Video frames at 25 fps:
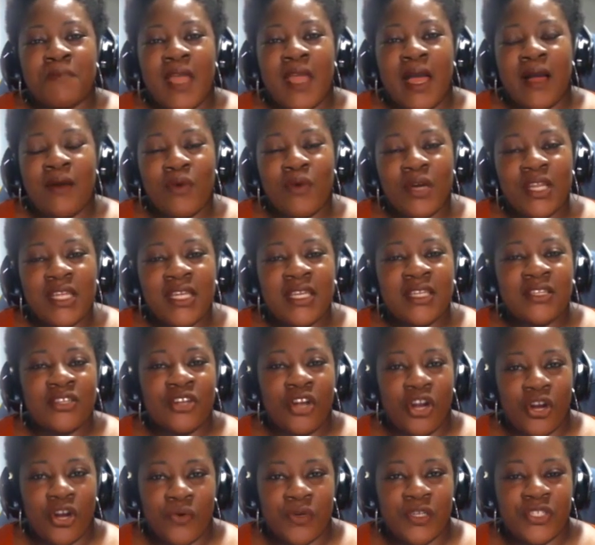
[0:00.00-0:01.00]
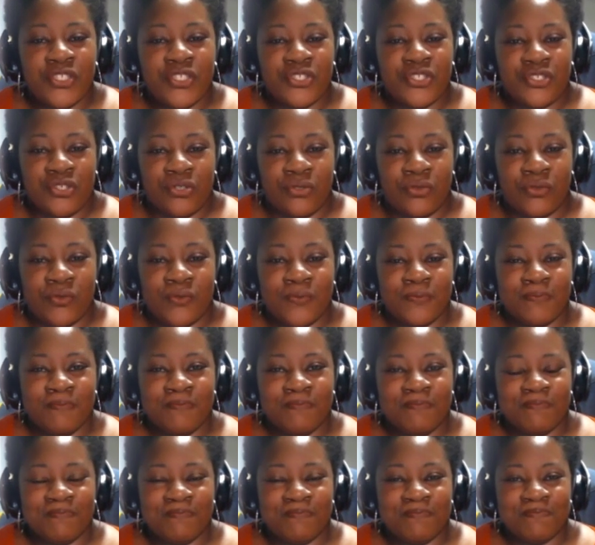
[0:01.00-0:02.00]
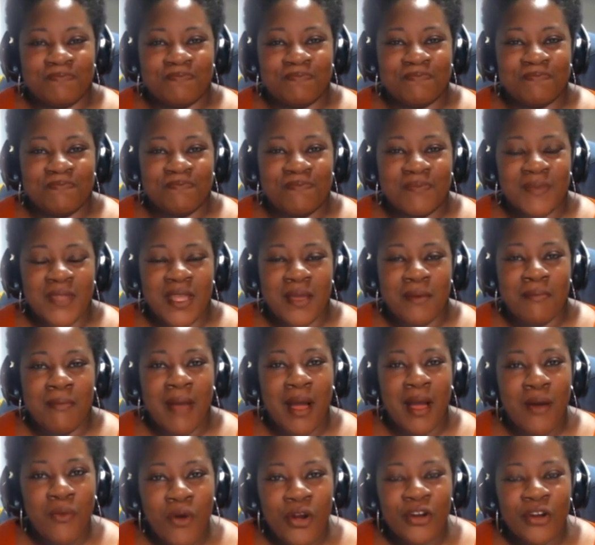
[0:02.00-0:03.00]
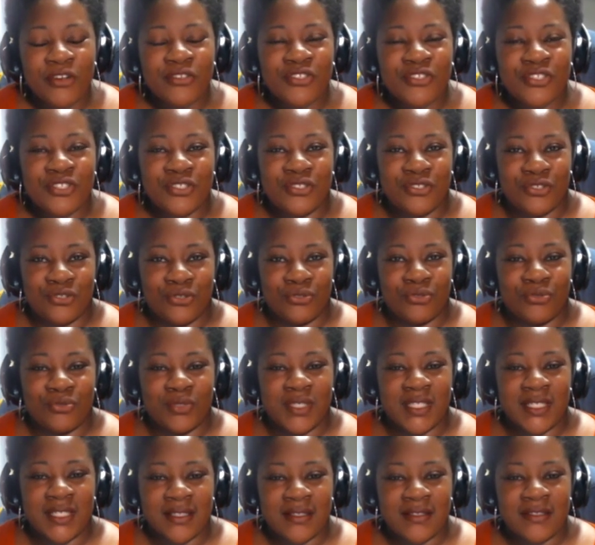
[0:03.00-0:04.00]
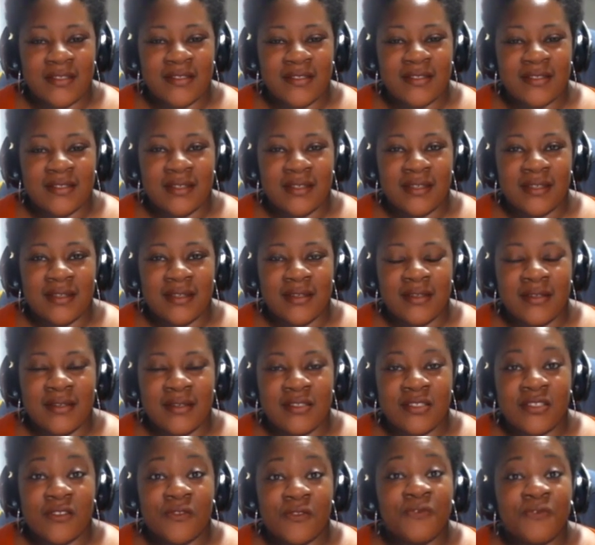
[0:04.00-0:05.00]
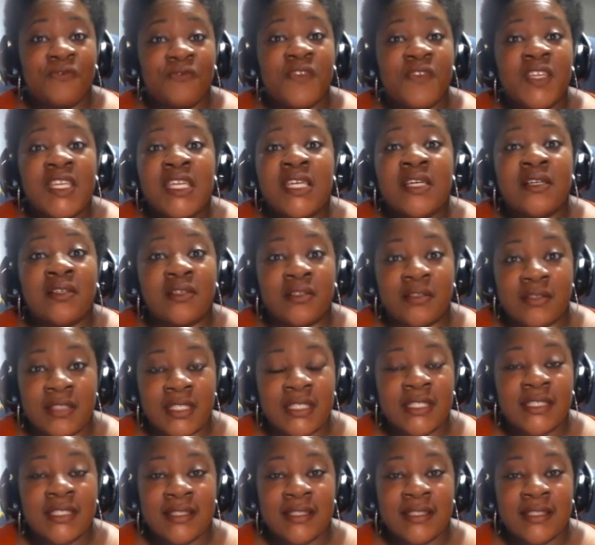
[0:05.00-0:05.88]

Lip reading: I want to encourage you. My word to you is to feel.